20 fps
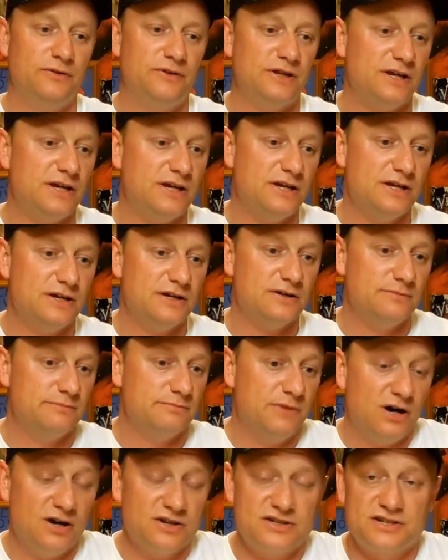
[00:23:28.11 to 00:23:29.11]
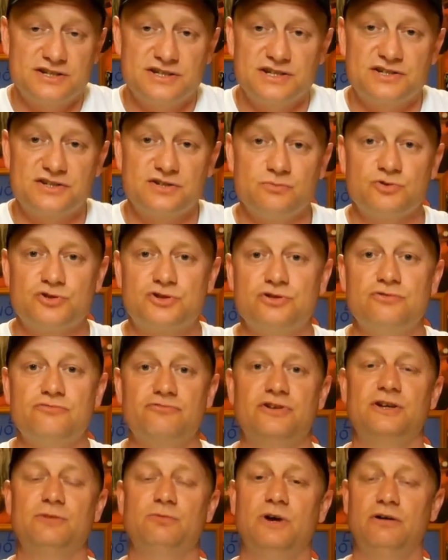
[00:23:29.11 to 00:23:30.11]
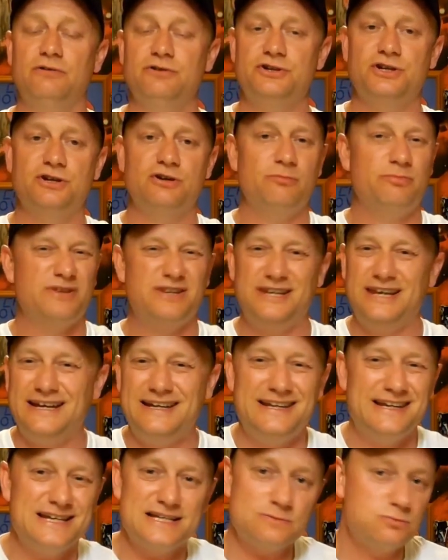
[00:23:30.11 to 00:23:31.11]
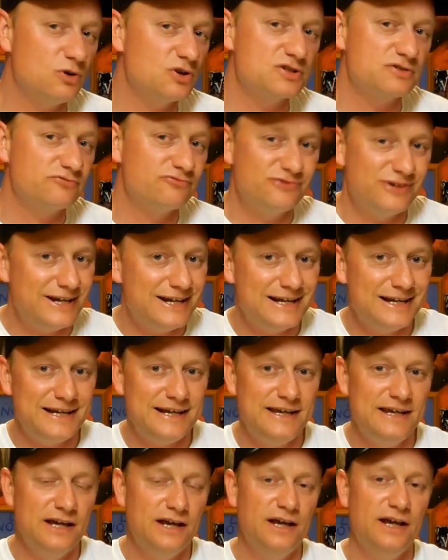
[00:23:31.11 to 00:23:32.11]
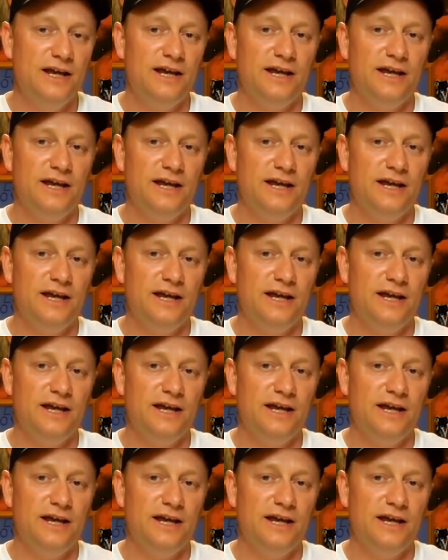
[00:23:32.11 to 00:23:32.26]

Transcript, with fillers: The Master System was doing really well in Europe, but the N E S wasn't really.